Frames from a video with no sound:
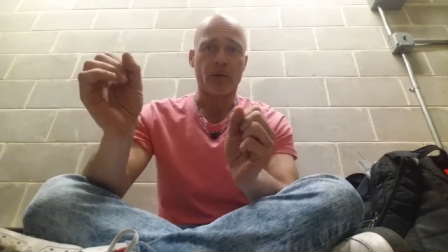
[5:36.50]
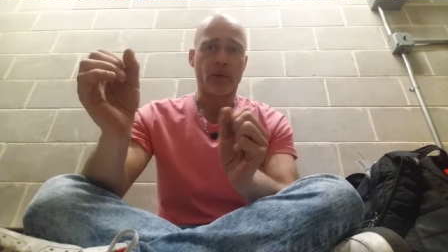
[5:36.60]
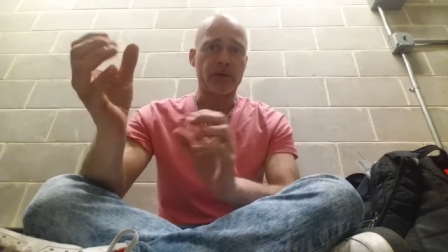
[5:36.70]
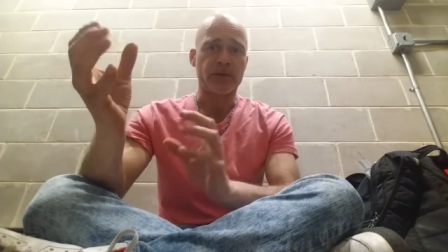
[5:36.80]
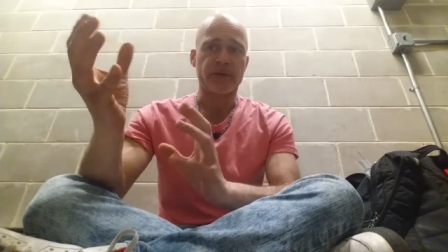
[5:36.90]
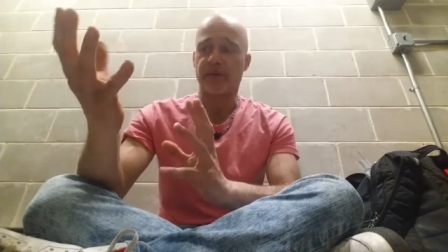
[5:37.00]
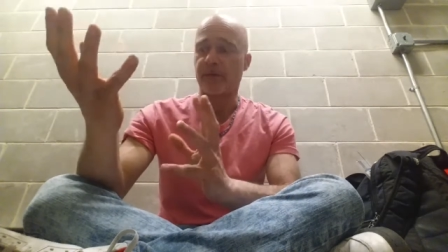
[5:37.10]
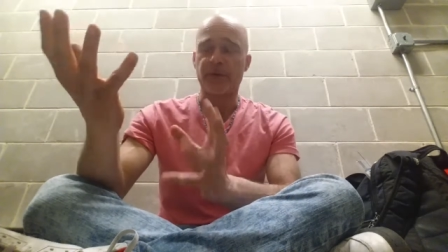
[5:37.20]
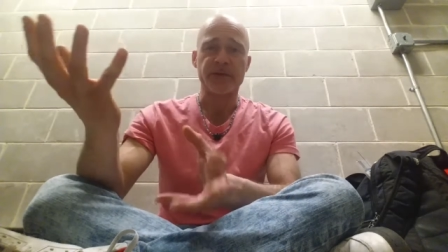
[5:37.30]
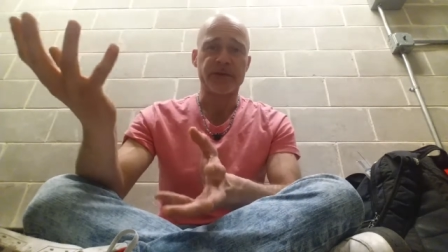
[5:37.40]
what was the
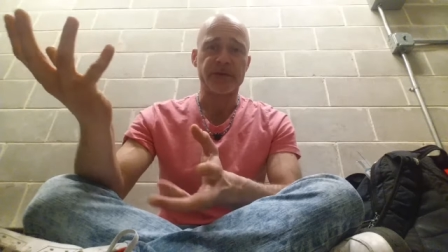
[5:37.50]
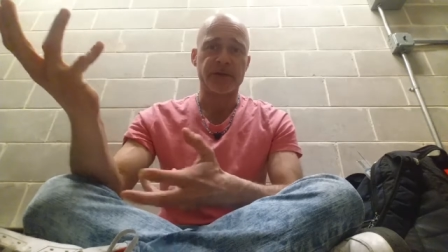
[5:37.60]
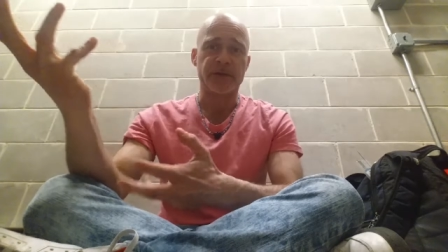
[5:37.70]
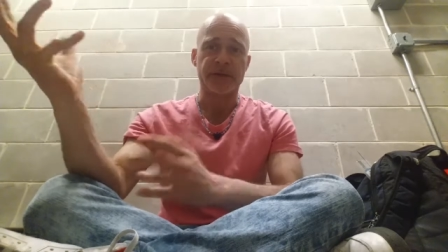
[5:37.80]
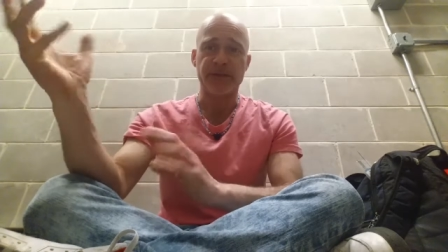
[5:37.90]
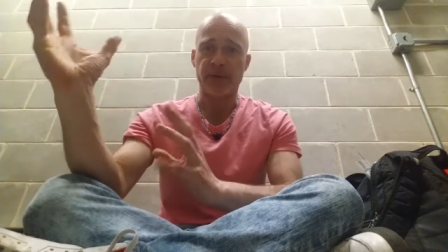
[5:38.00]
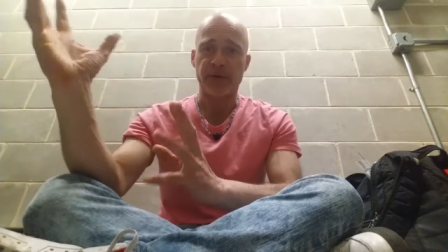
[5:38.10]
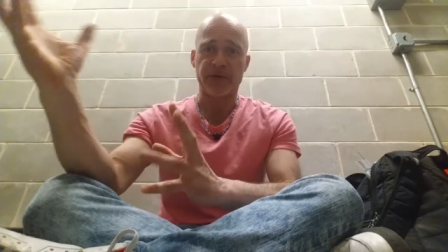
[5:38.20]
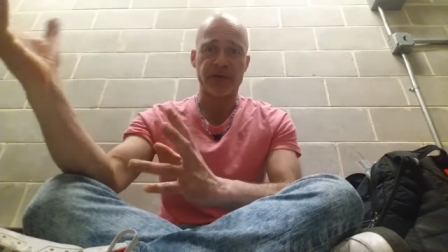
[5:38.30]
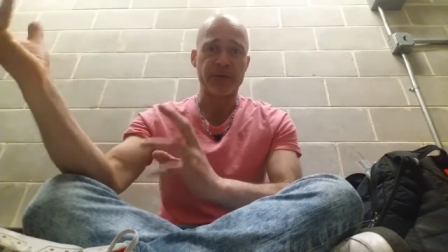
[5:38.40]
first deep
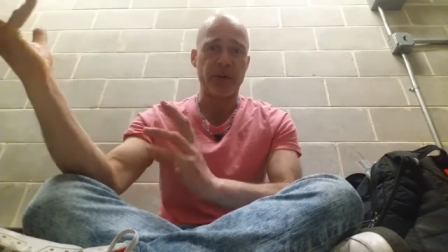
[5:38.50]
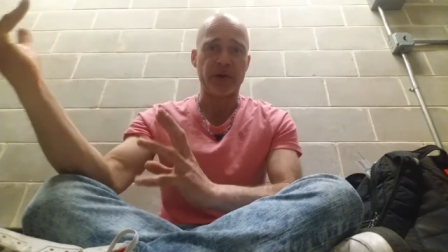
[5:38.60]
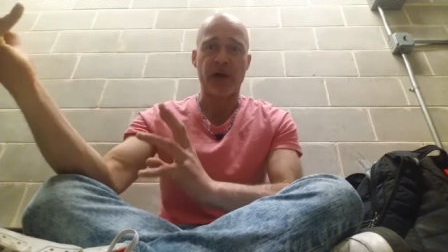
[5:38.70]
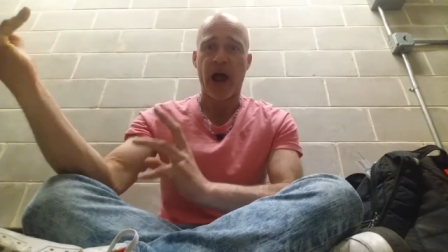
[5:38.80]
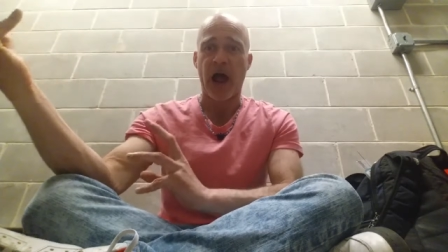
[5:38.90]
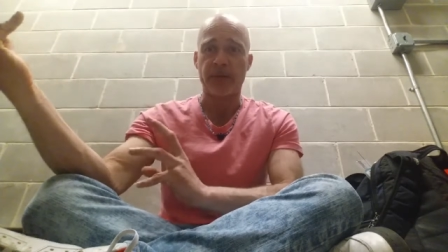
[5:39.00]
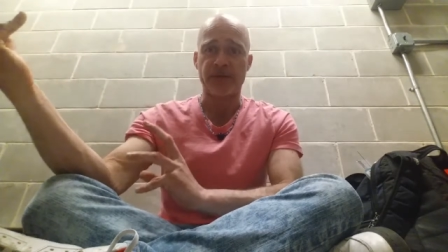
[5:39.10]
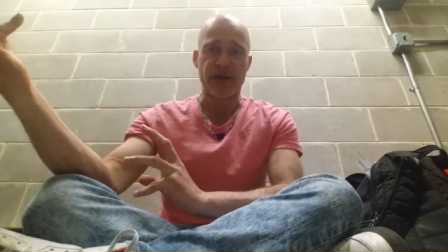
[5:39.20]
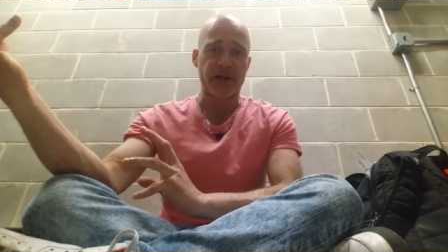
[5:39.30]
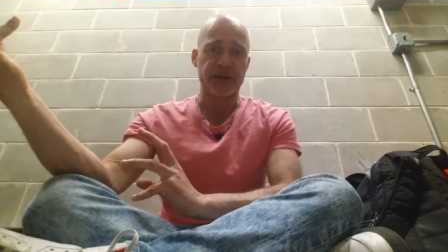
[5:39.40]
interstellar
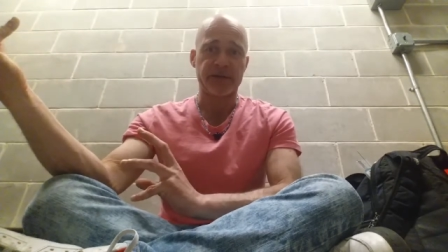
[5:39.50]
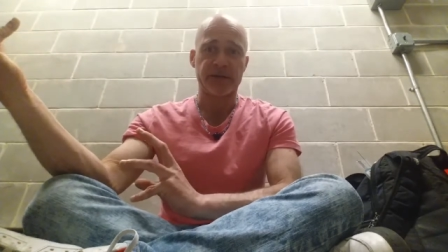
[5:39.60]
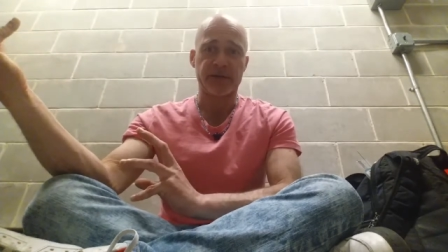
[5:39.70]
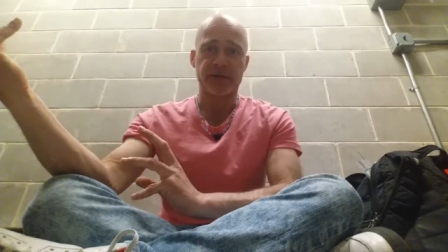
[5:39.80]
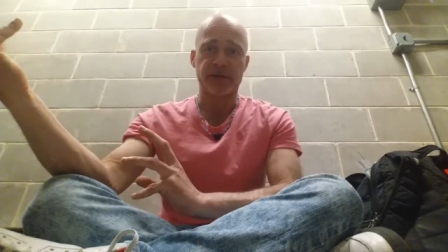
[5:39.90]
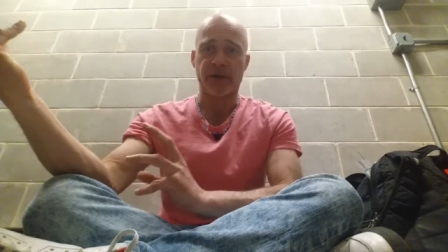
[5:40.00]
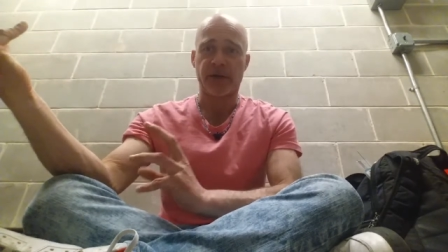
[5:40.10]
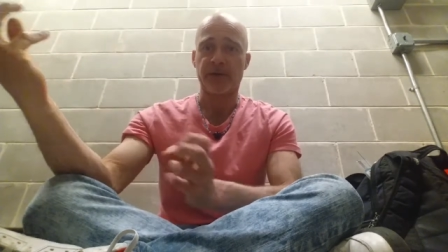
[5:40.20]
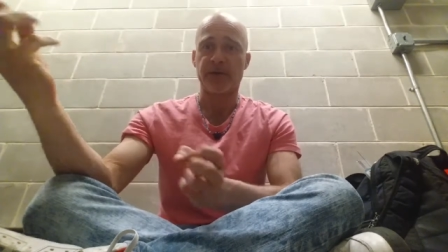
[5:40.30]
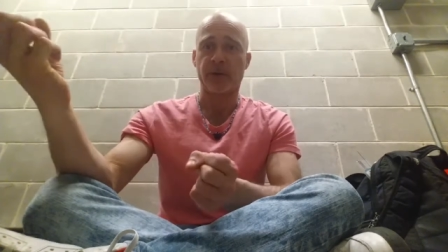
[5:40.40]
object to
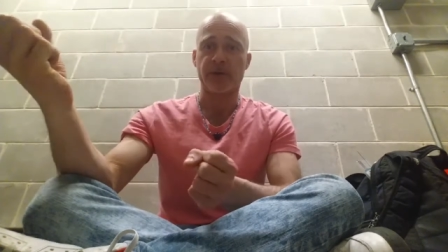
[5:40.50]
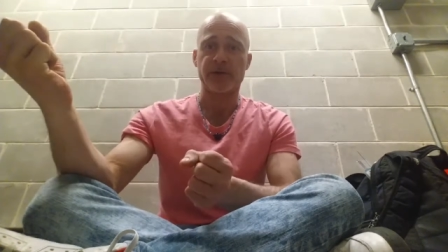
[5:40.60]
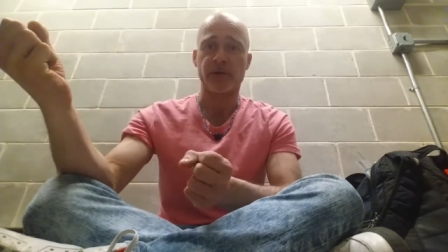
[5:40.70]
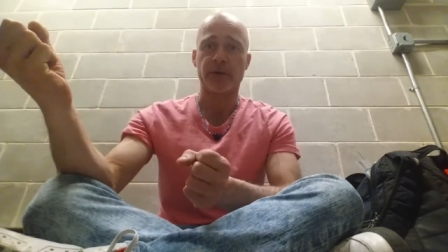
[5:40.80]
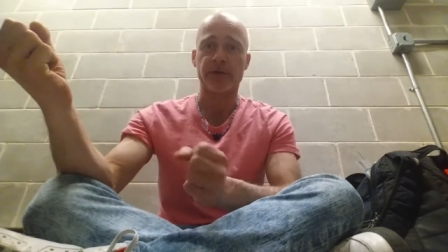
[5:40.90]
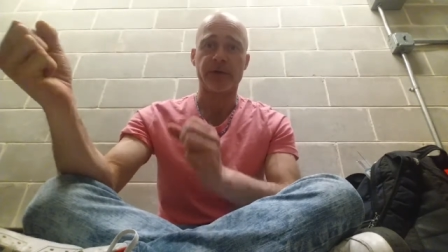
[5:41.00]
come into our solar